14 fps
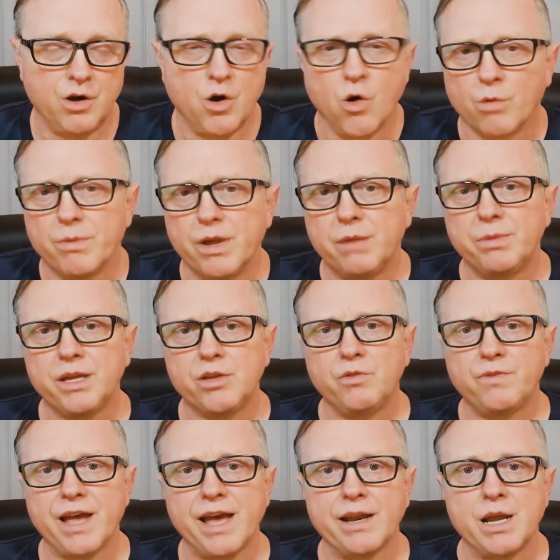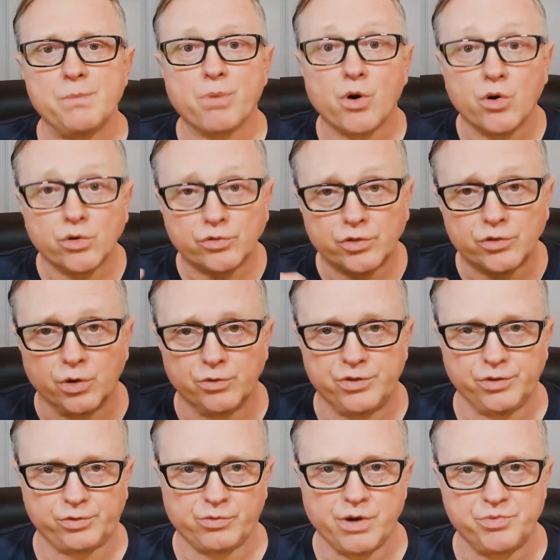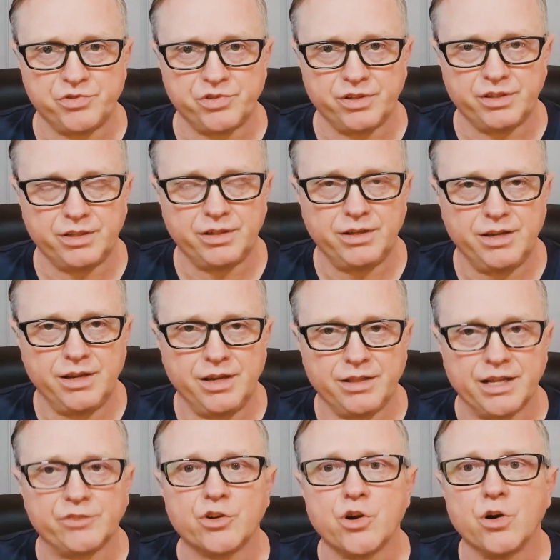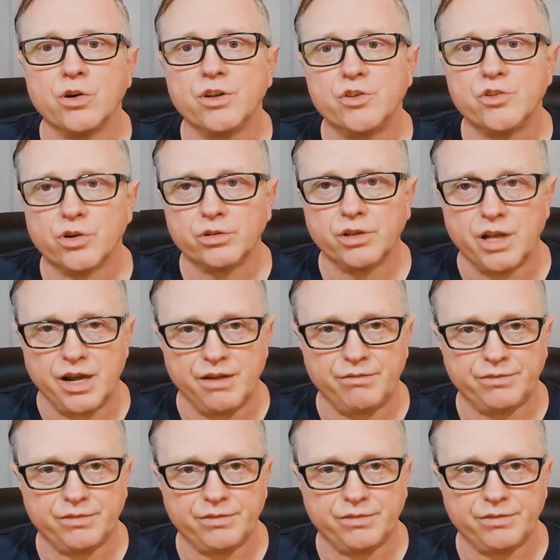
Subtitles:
Or maybe you've had a personal disruption that's occurred in your life.